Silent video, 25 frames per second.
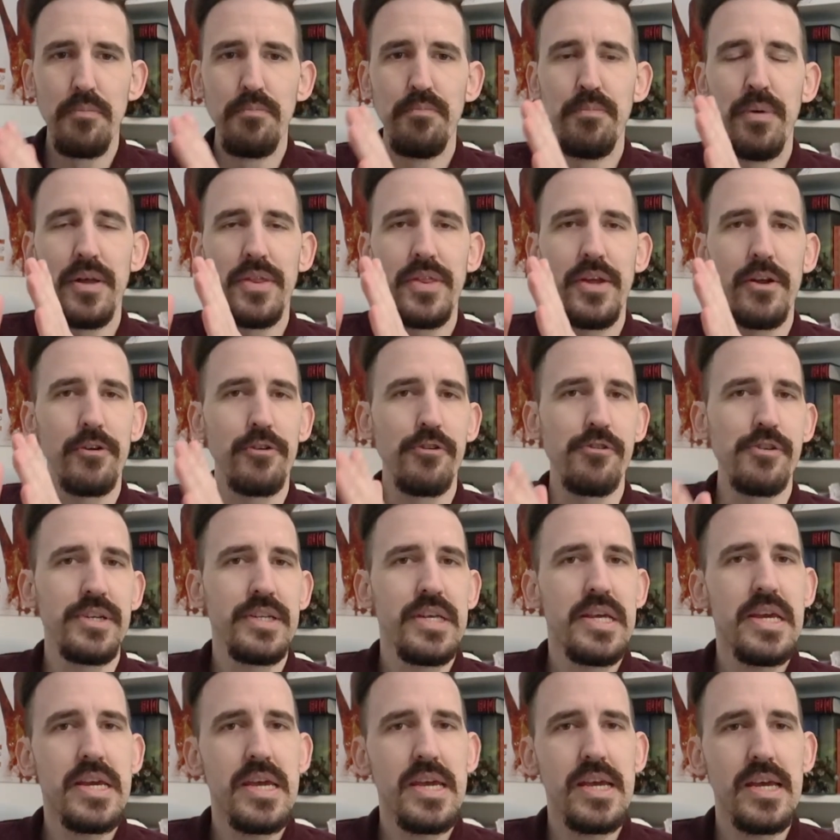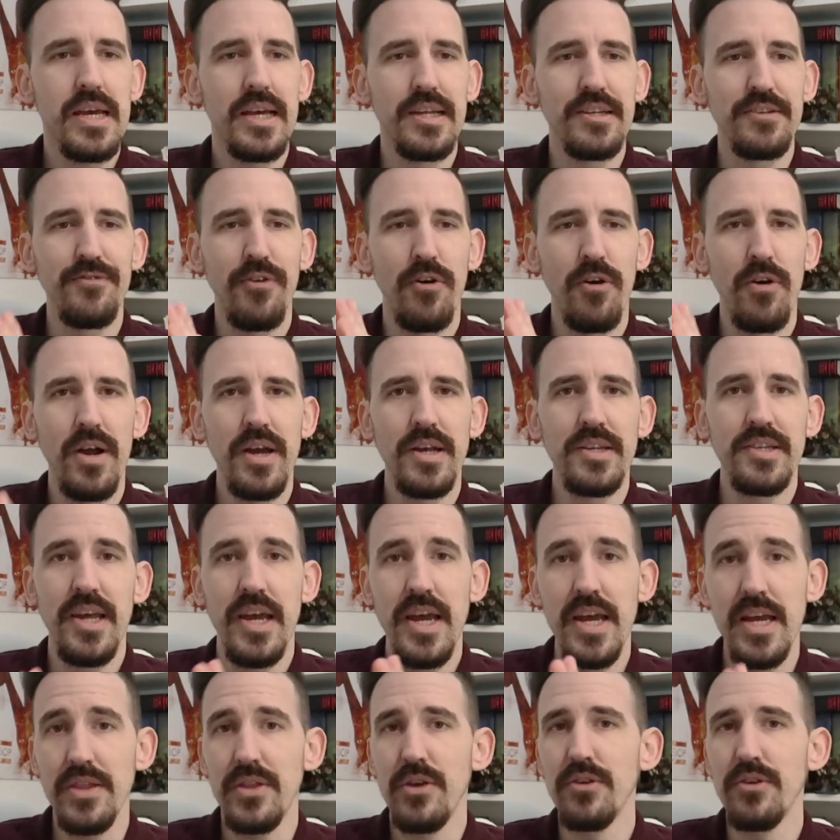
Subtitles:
but their critiquing as far as, hey,